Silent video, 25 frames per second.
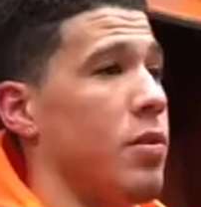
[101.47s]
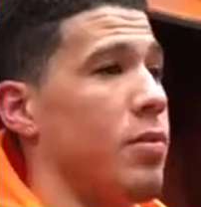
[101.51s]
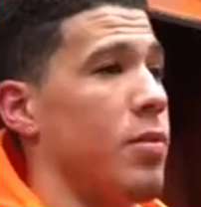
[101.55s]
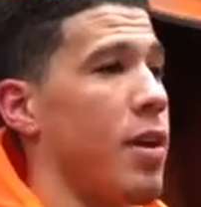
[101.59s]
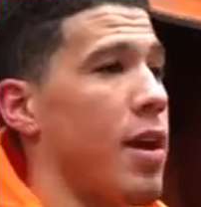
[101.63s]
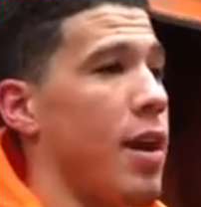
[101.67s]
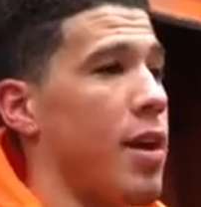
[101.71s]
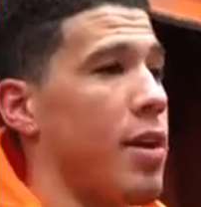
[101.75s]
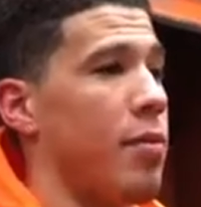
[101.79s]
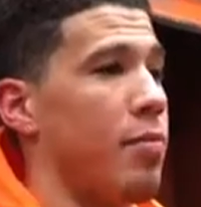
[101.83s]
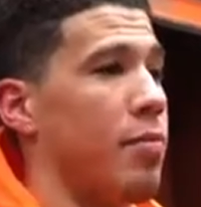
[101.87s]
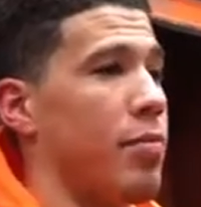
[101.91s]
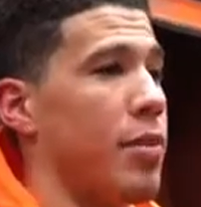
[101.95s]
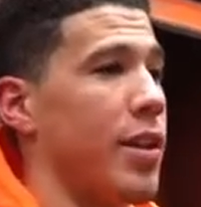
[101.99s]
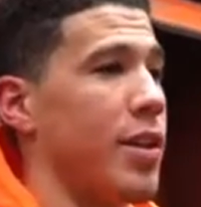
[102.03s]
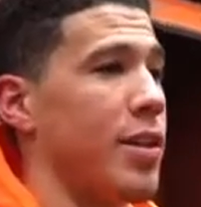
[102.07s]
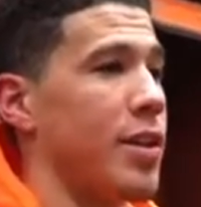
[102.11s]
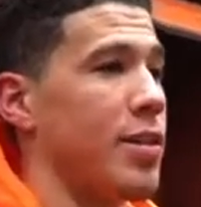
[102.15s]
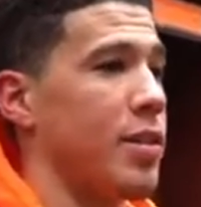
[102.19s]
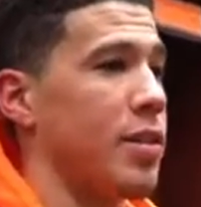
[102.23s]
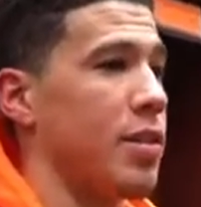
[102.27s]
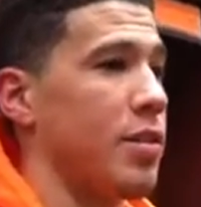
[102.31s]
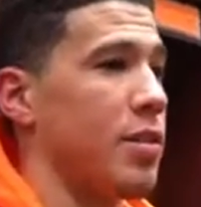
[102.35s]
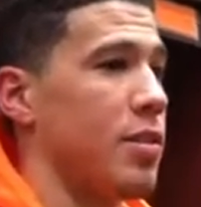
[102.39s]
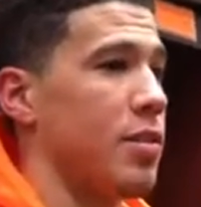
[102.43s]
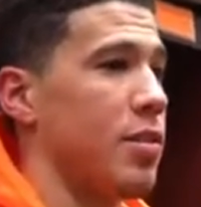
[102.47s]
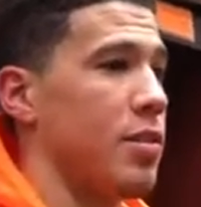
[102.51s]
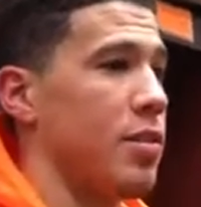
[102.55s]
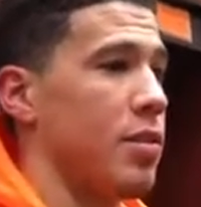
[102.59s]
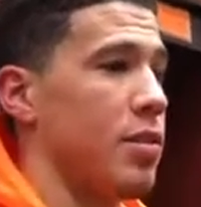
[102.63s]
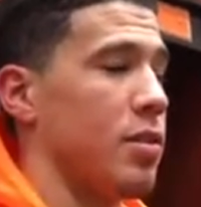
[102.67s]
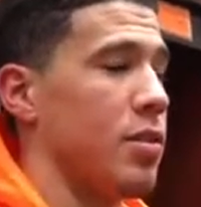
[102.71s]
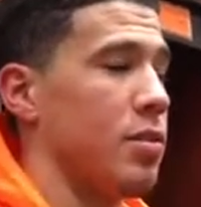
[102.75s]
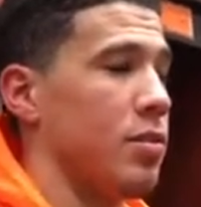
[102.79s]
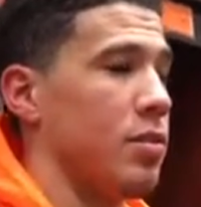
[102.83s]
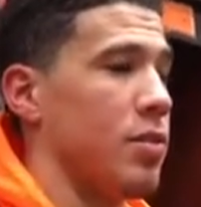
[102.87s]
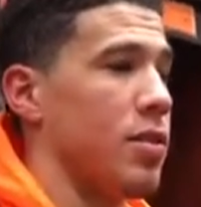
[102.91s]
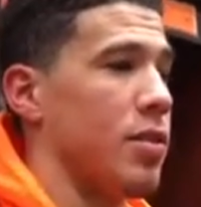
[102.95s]
we got complacent,
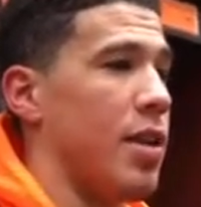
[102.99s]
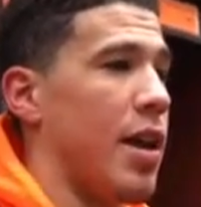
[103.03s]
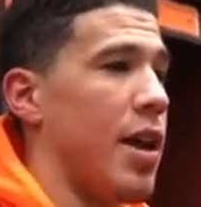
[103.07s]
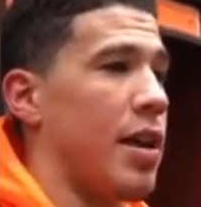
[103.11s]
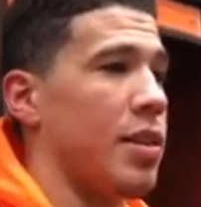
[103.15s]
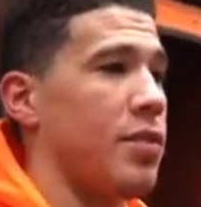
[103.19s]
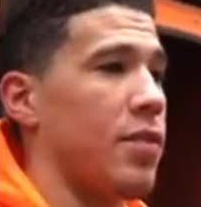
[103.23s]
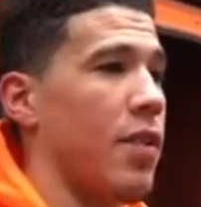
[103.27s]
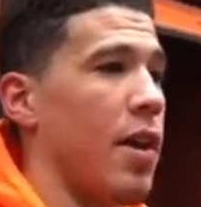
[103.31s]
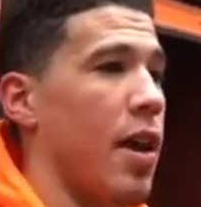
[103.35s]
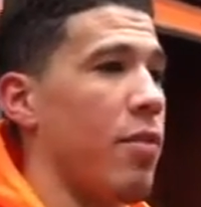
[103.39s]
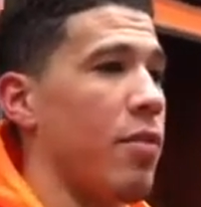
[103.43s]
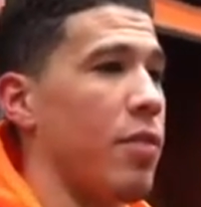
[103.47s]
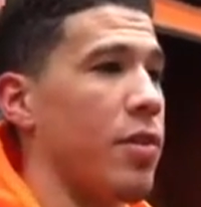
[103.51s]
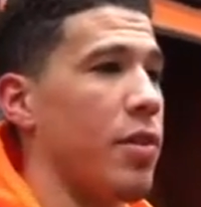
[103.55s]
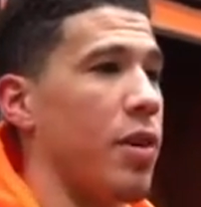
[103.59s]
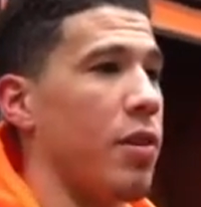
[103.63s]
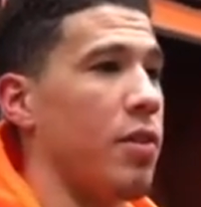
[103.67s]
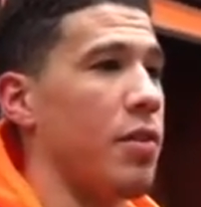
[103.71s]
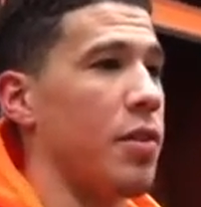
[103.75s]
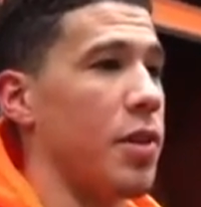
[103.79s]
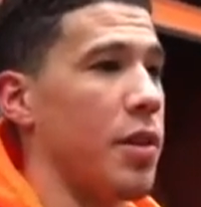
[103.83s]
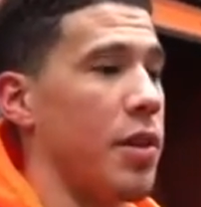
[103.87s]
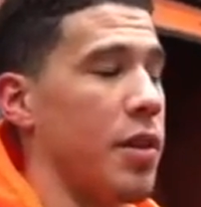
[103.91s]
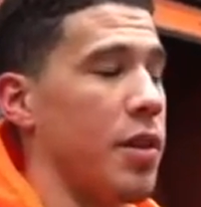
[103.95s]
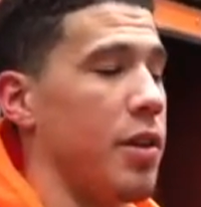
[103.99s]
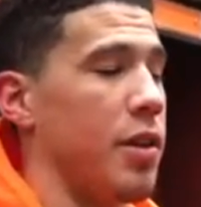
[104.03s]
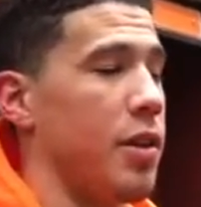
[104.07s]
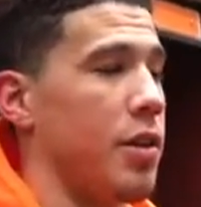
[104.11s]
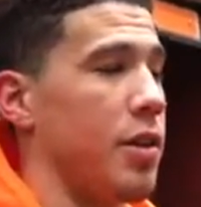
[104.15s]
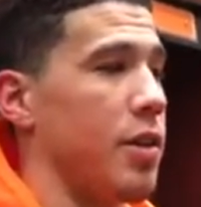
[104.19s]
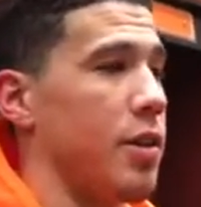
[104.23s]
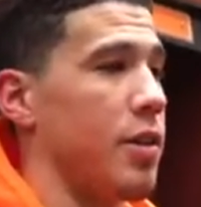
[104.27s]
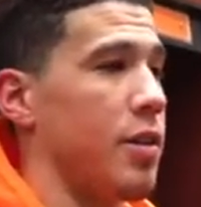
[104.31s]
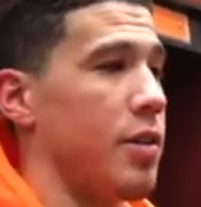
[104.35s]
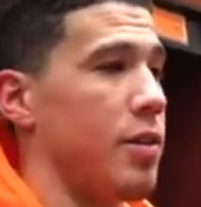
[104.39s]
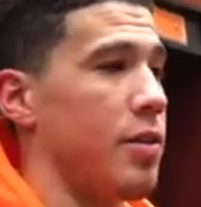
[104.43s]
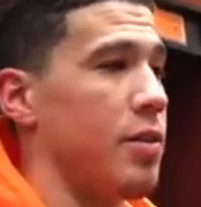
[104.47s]
satisfied with our
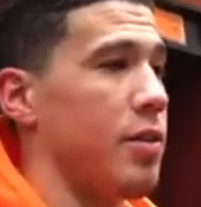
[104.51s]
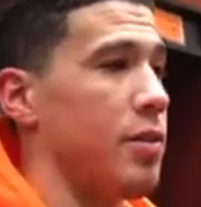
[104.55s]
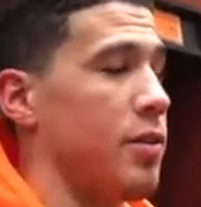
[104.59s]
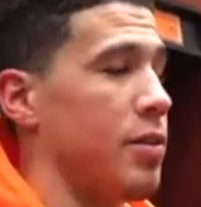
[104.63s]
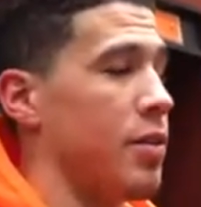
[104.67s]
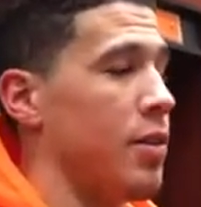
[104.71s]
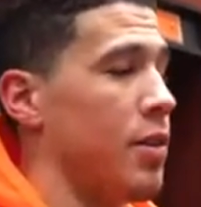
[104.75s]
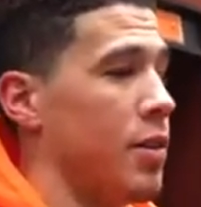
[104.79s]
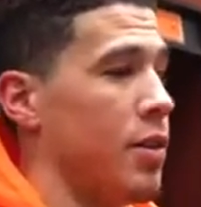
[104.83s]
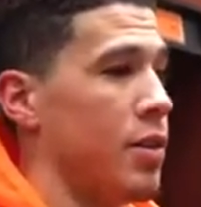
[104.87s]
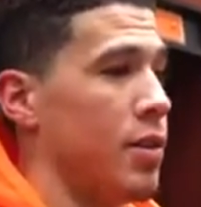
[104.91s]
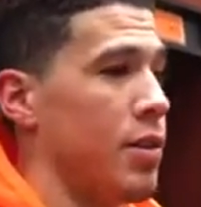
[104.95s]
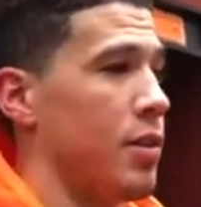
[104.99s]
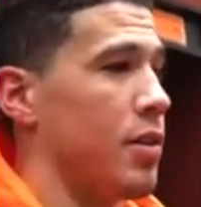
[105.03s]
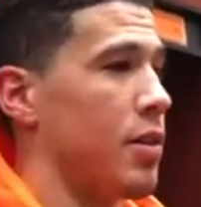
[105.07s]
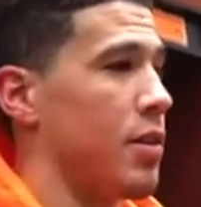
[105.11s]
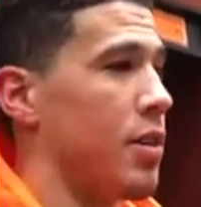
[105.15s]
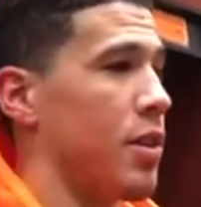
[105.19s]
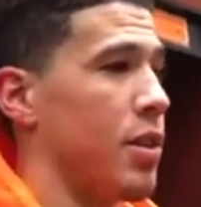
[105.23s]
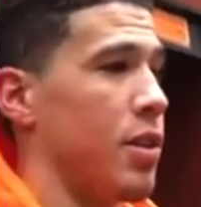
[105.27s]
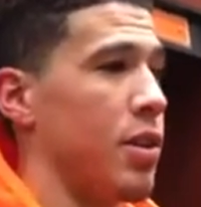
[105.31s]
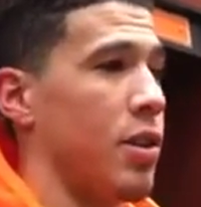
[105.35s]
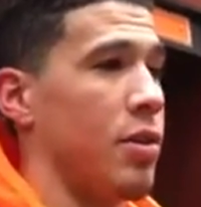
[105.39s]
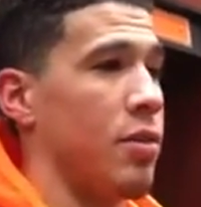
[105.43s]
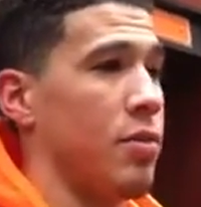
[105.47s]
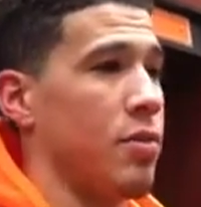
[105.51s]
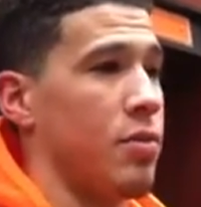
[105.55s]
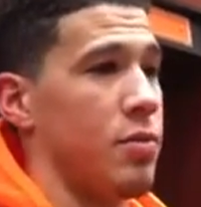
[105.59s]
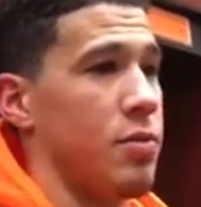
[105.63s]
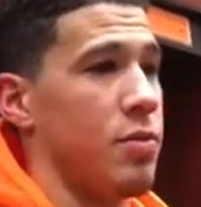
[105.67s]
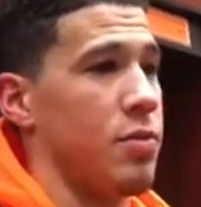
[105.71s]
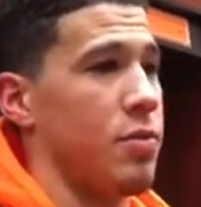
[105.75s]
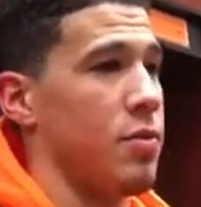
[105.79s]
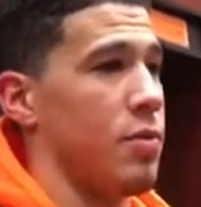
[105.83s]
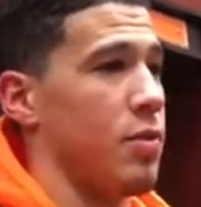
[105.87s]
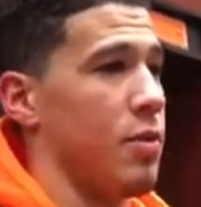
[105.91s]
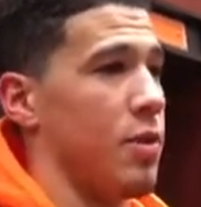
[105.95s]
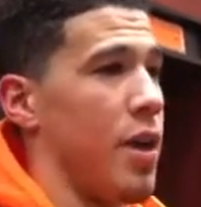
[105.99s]
lead, and you know,
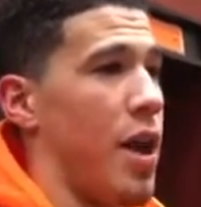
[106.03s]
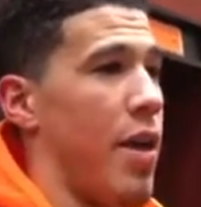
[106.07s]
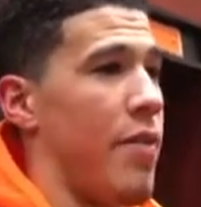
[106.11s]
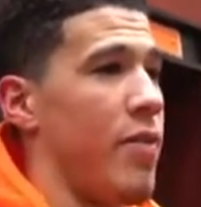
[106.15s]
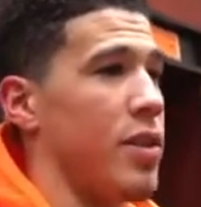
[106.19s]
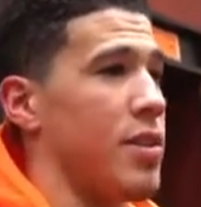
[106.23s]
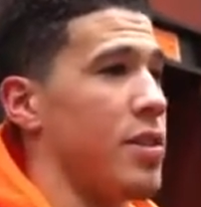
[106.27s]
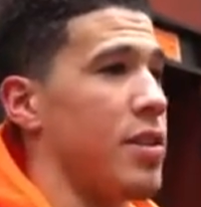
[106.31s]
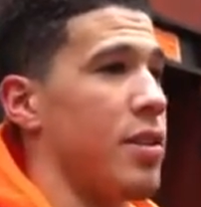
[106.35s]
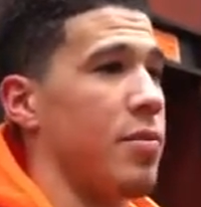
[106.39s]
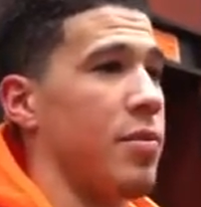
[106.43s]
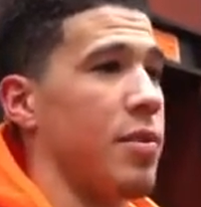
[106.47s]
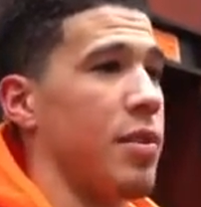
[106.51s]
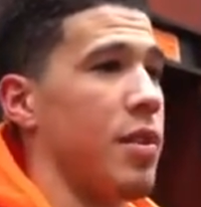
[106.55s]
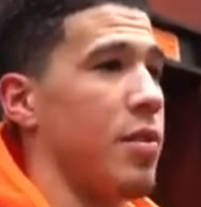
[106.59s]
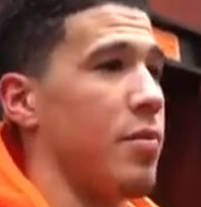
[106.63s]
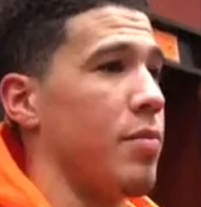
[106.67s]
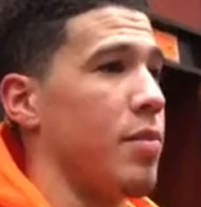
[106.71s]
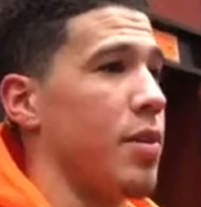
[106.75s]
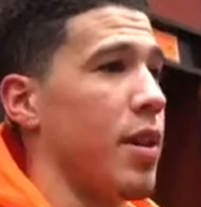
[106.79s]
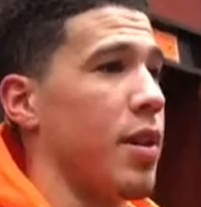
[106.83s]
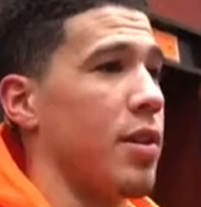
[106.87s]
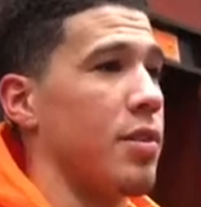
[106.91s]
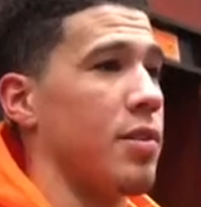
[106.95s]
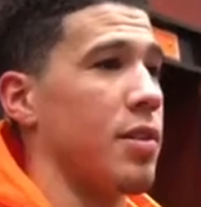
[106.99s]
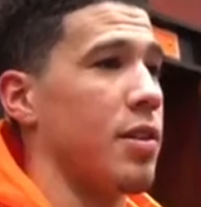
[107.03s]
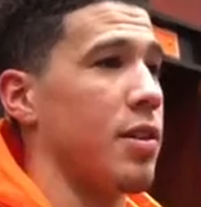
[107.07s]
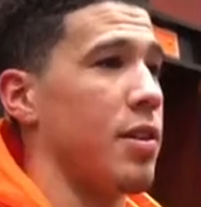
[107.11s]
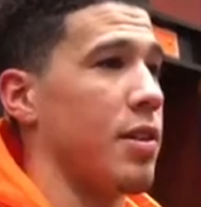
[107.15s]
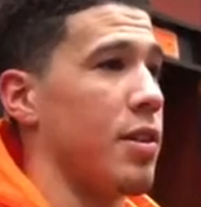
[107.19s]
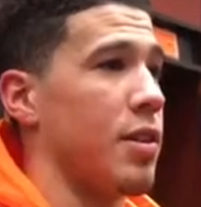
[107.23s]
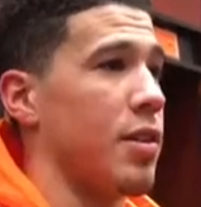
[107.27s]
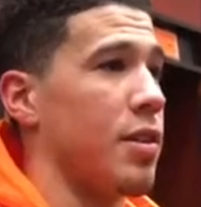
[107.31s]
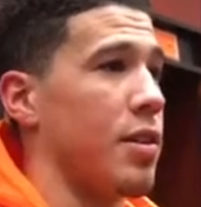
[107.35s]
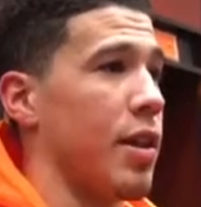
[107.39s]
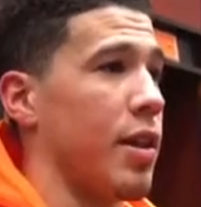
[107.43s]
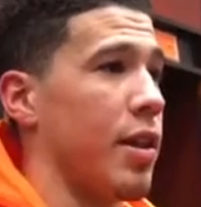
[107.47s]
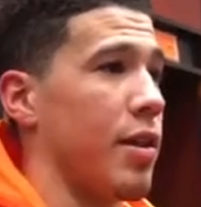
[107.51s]
every team in the NBA is
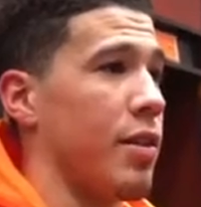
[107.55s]
good.